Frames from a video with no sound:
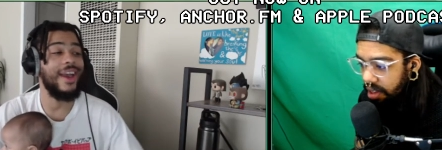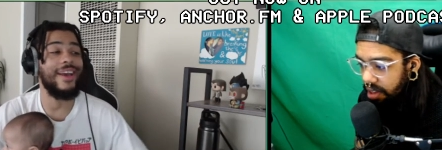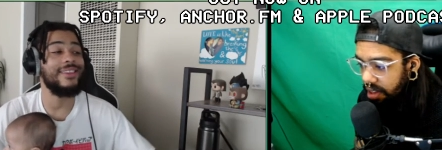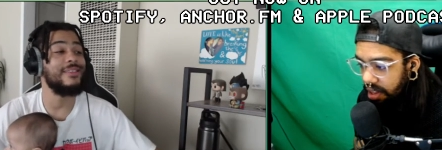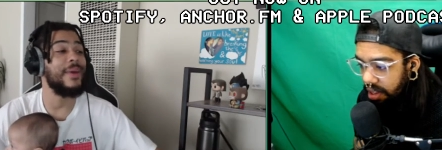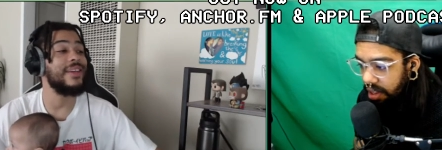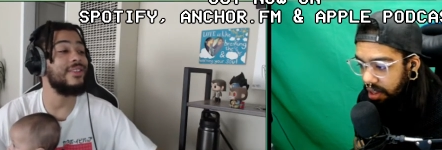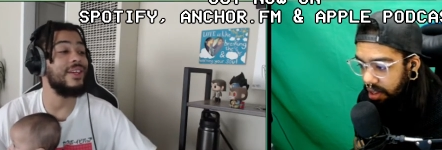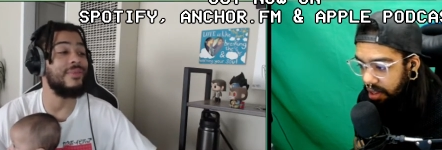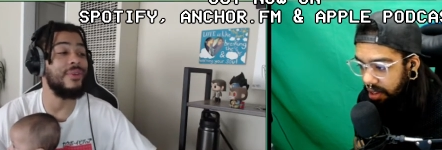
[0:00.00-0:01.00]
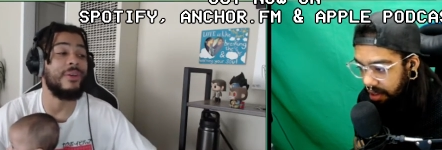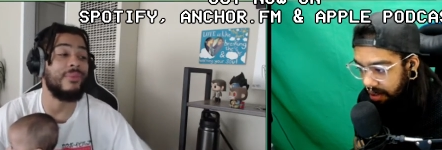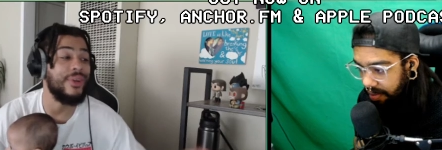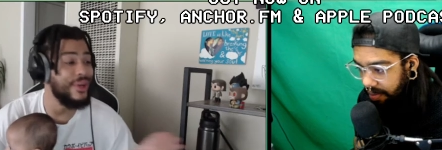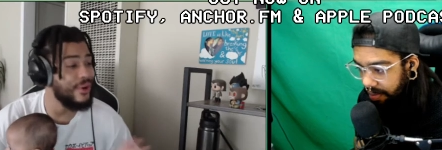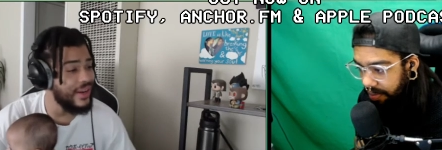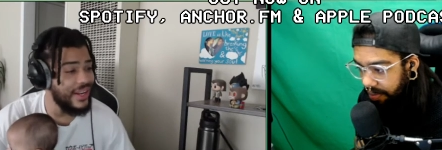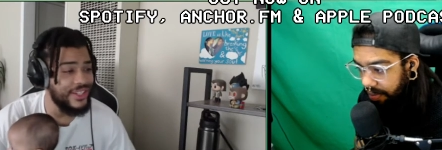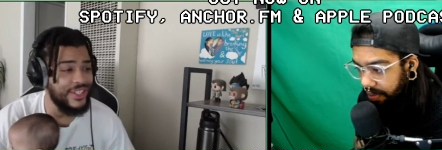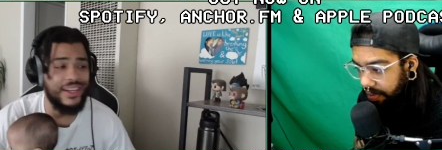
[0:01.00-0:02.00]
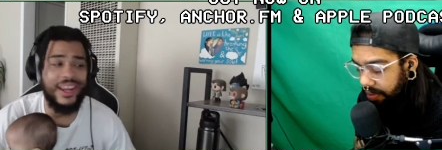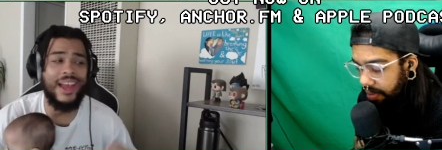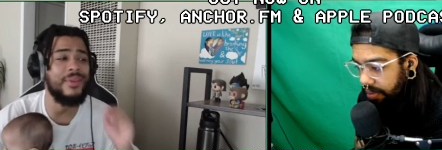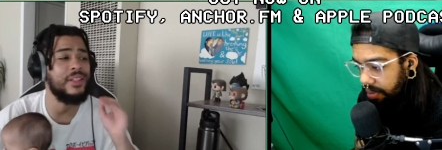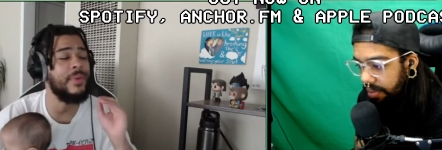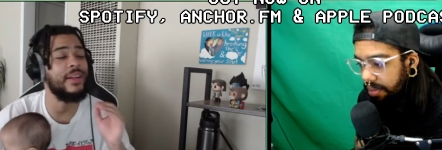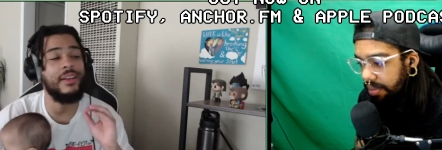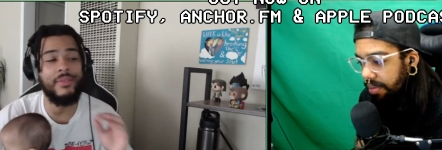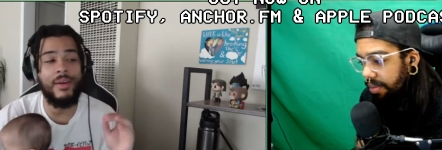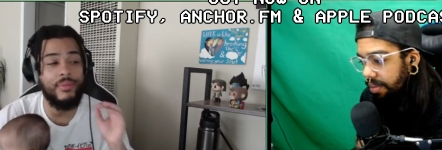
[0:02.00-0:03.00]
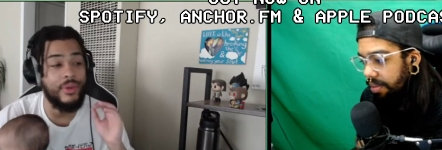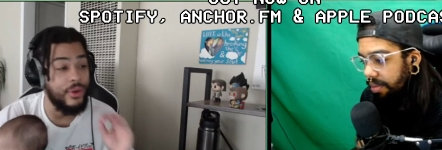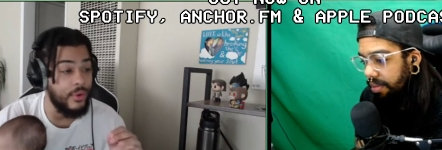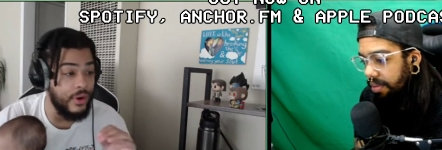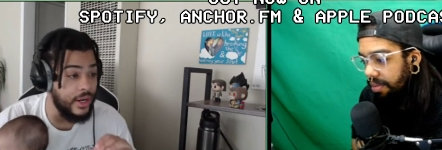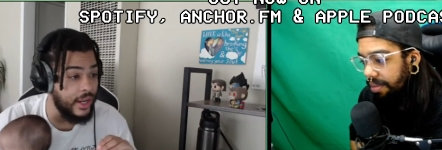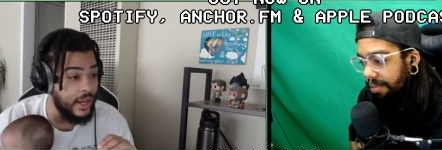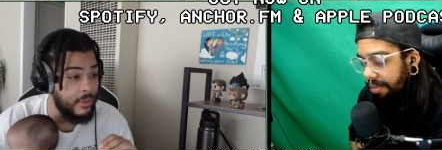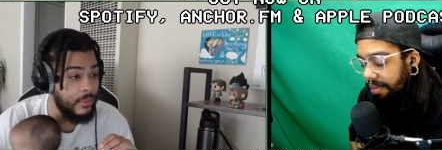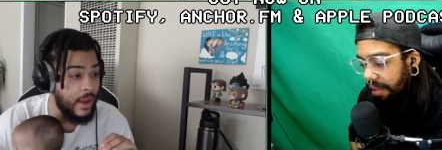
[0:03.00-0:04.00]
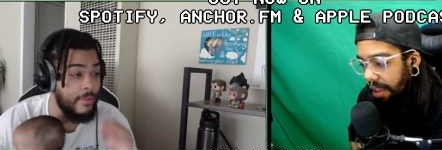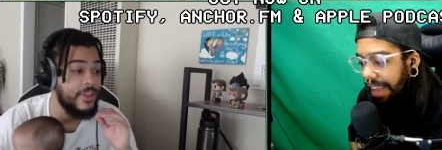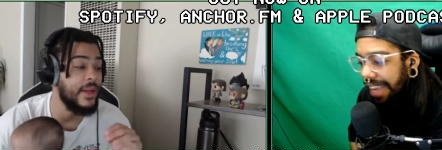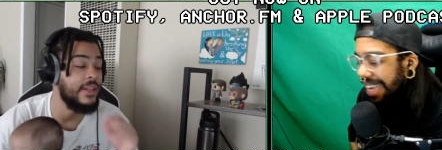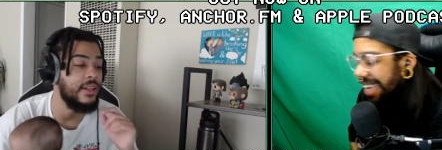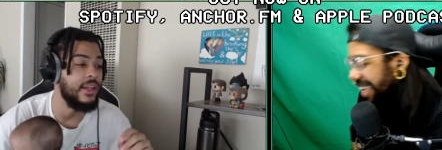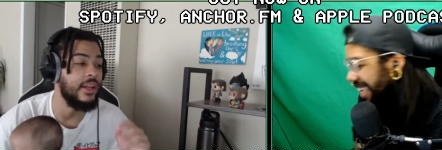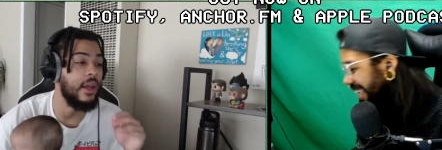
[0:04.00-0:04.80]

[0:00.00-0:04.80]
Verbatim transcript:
Speaker 1: Especially if you can pre-order that shit. I'm expecting, if I'm pre-ordering a game, I'm expecting to get a